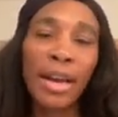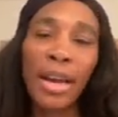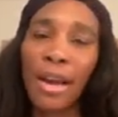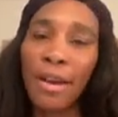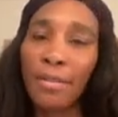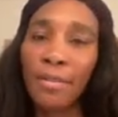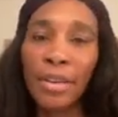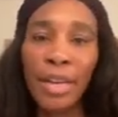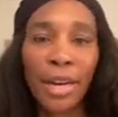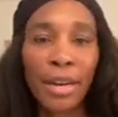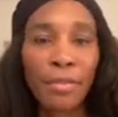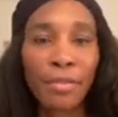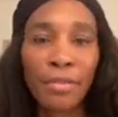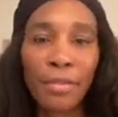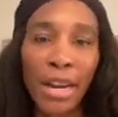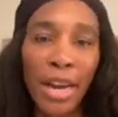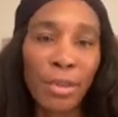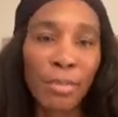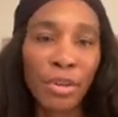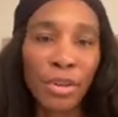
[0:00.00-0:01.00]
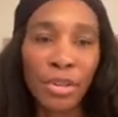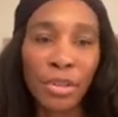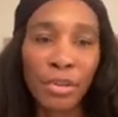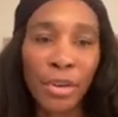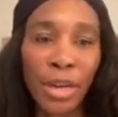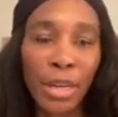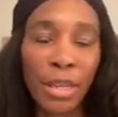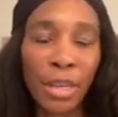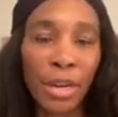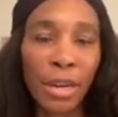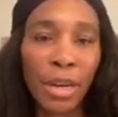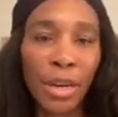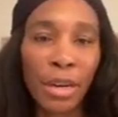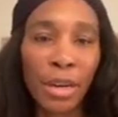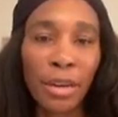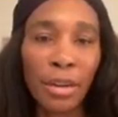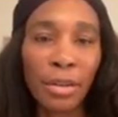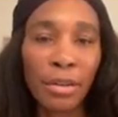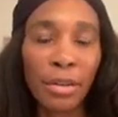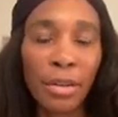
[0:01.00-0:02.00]
have like a fiber drink that
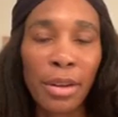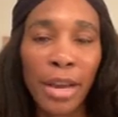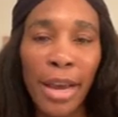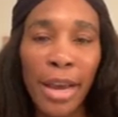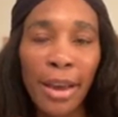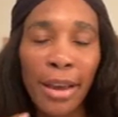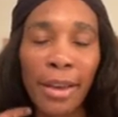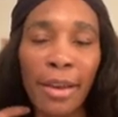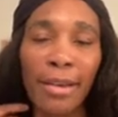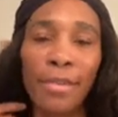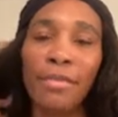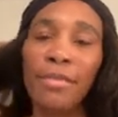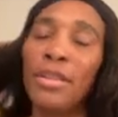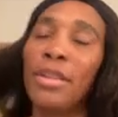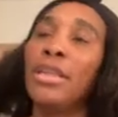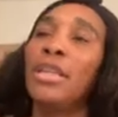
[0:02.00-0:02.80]
I have,